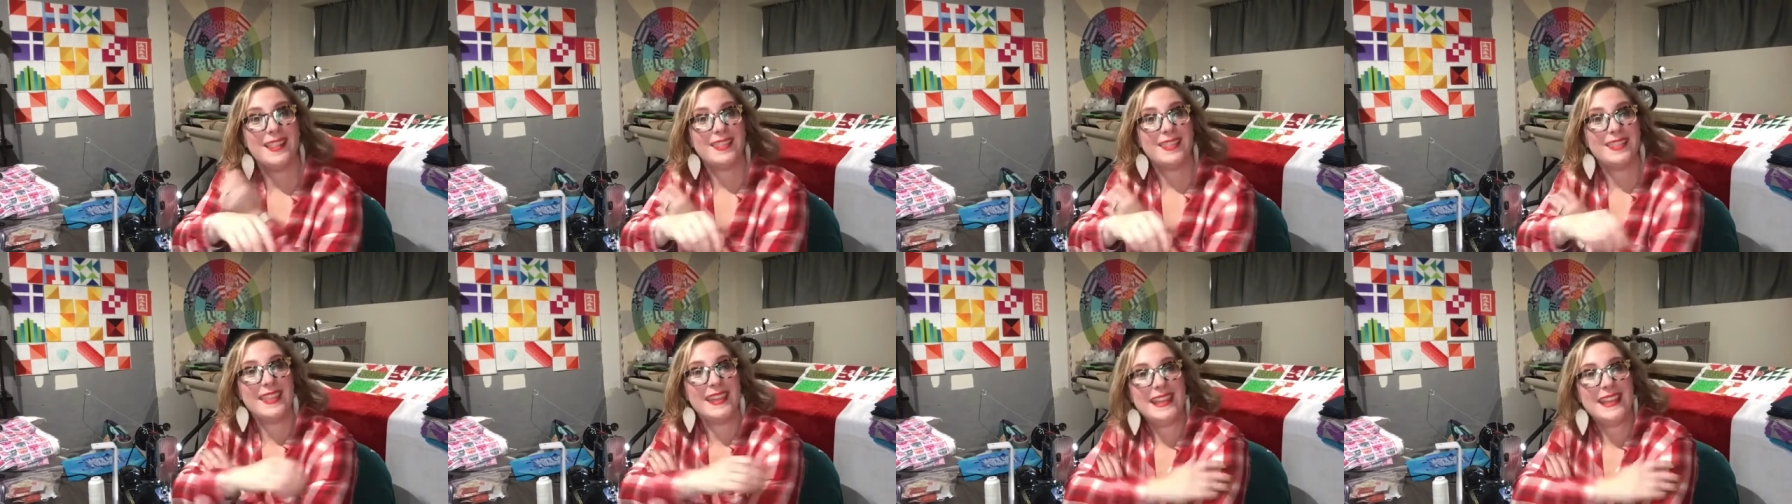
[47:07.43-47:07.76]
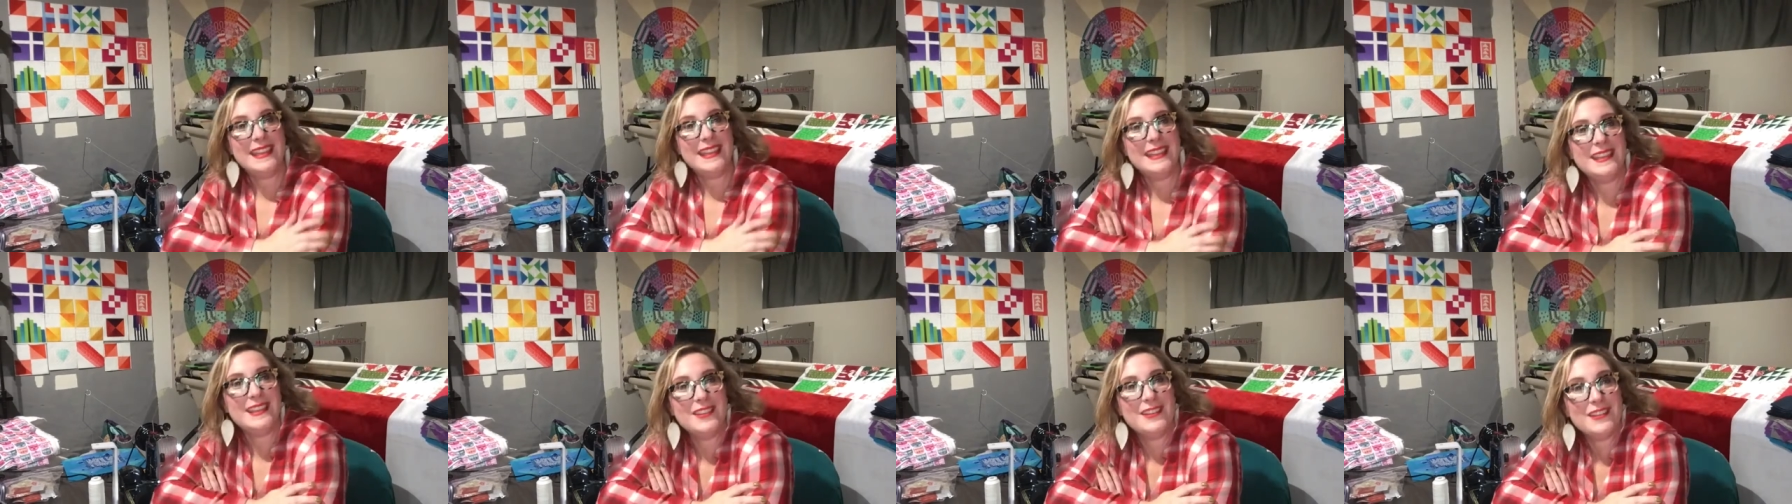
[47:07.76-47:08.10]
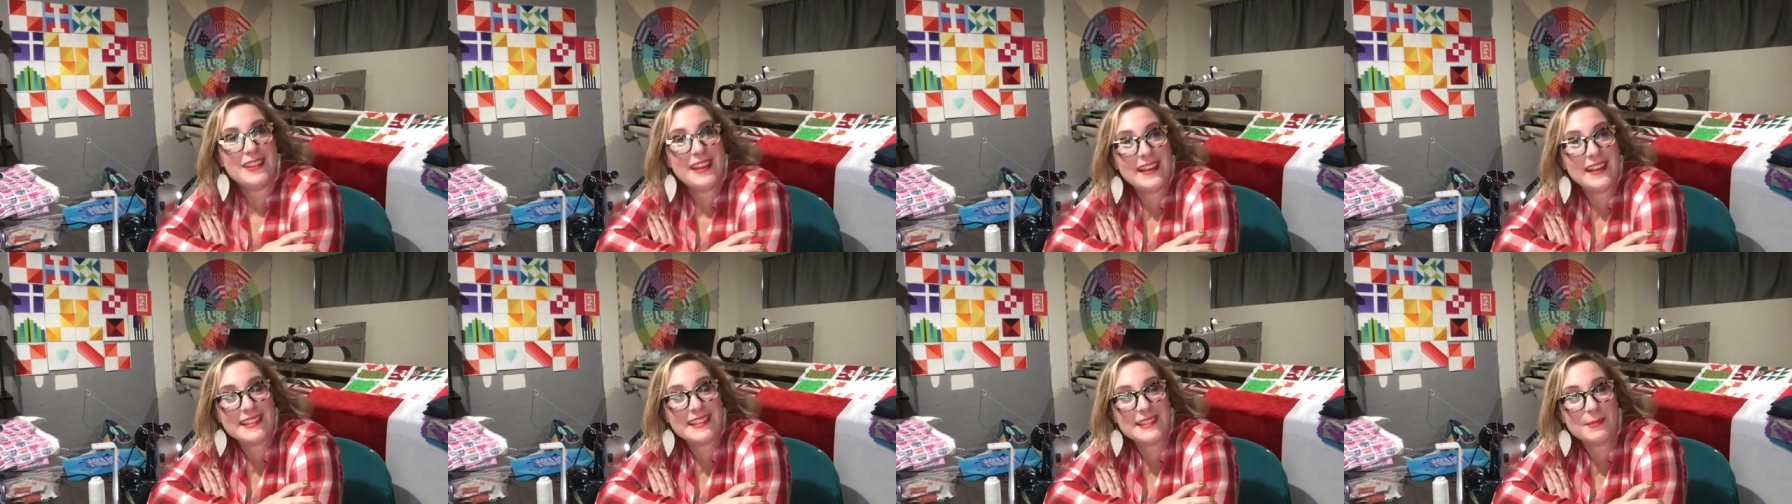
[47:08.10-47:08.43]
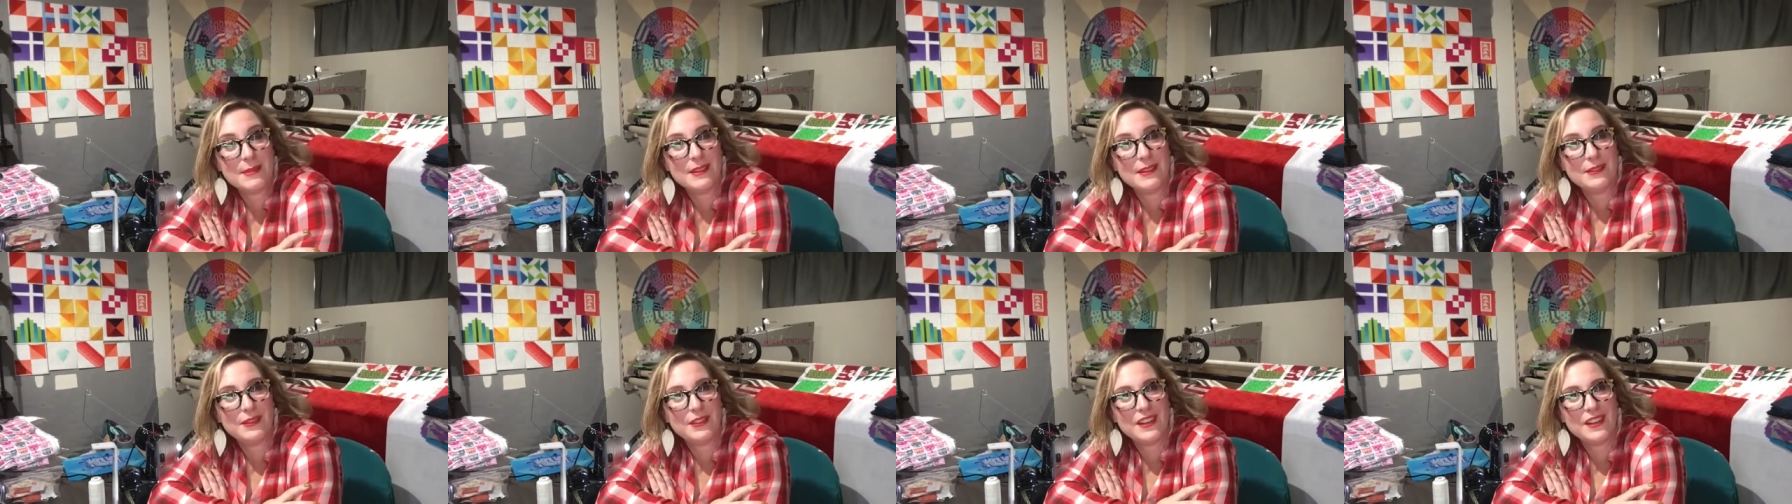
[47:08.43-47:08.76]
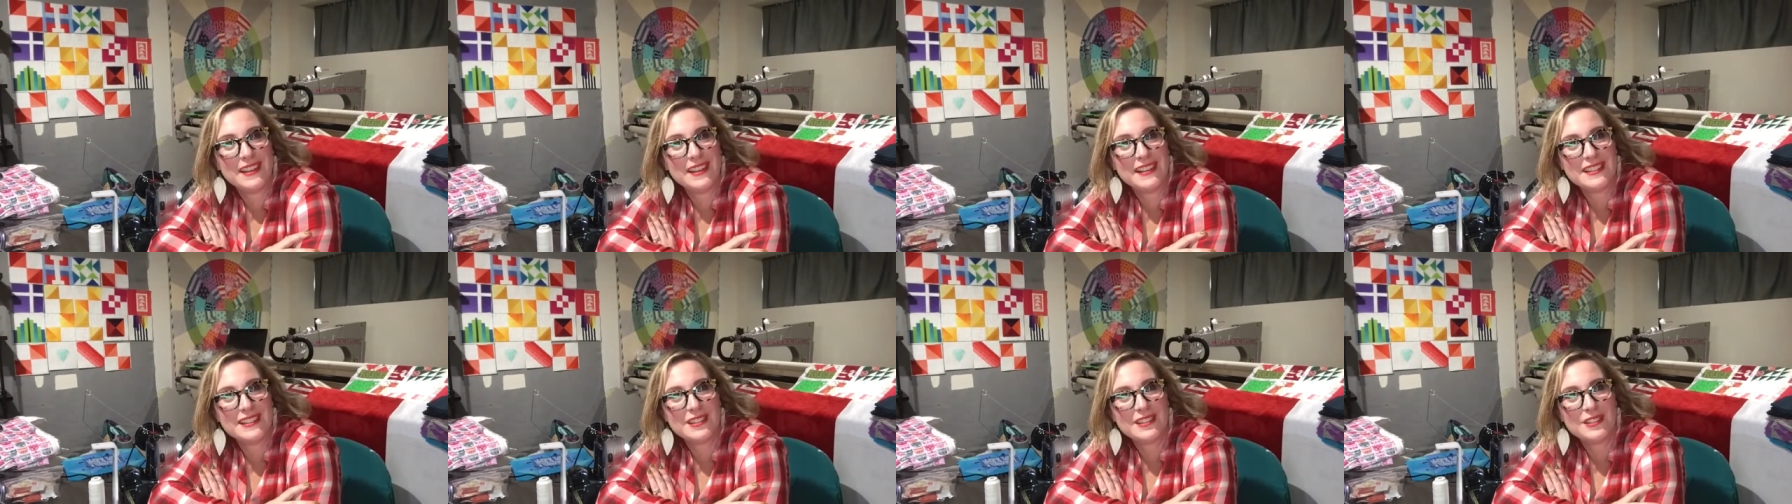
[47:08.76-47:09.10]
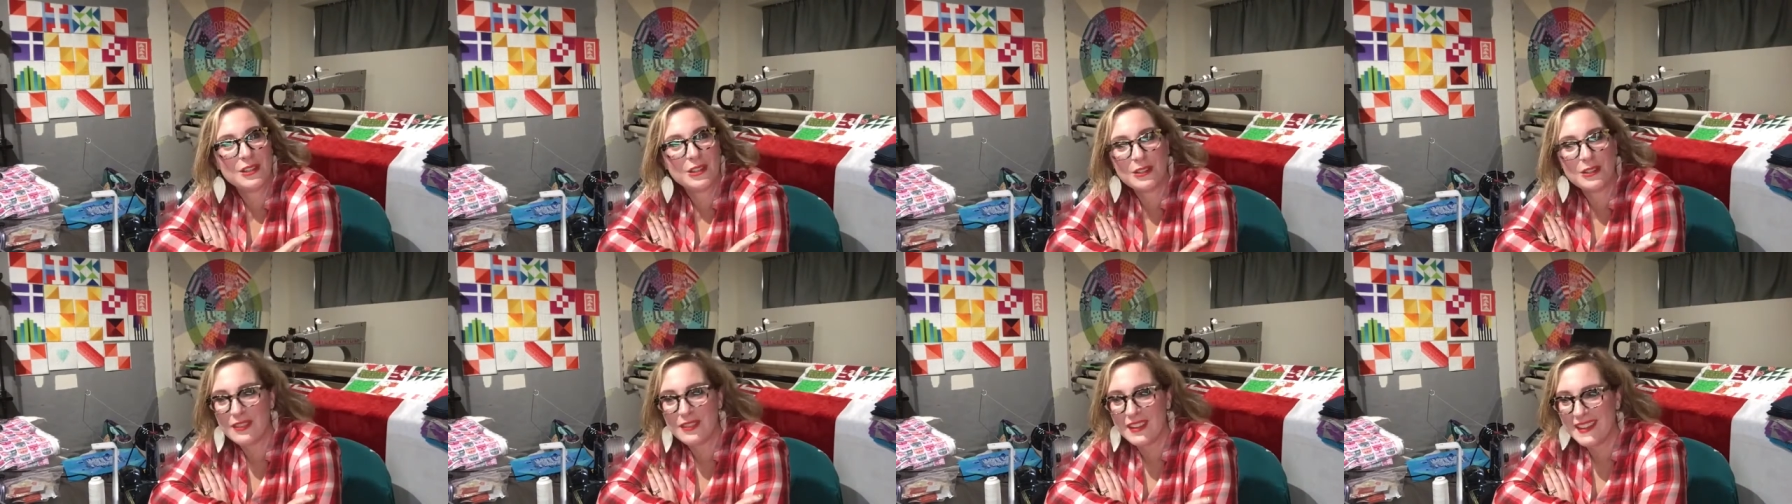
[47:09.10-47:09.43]
Thank your husband for his
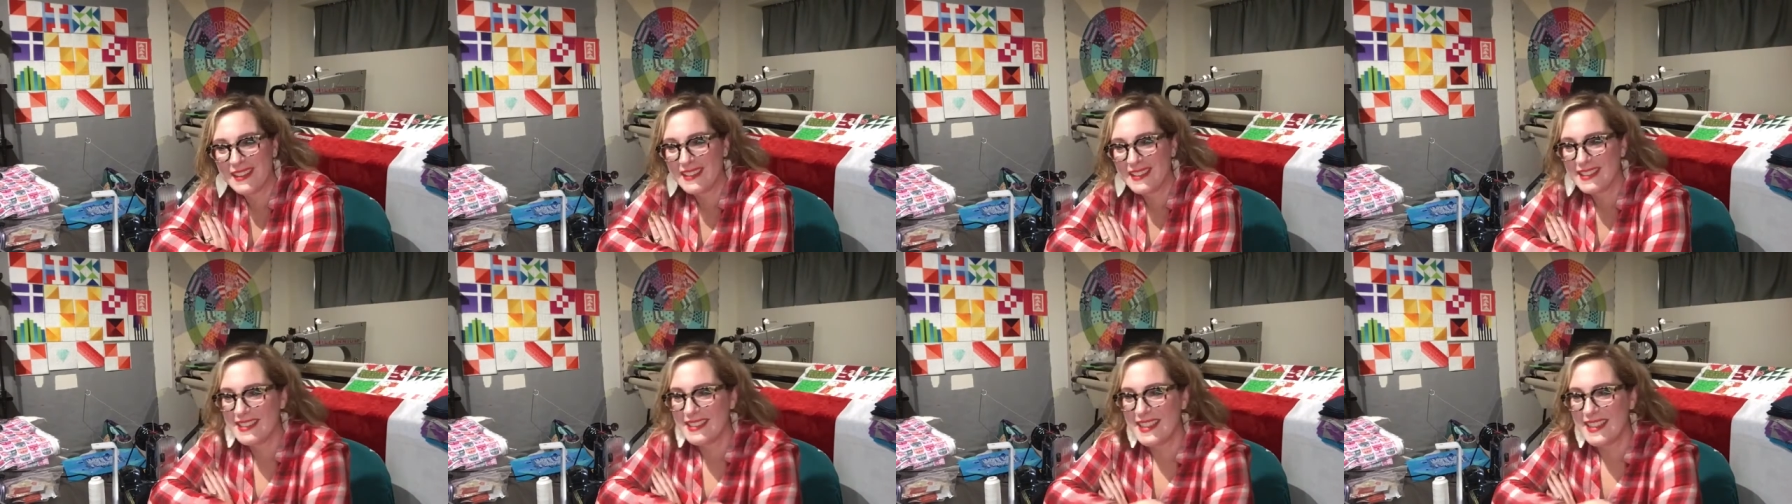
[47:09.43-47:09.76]
service.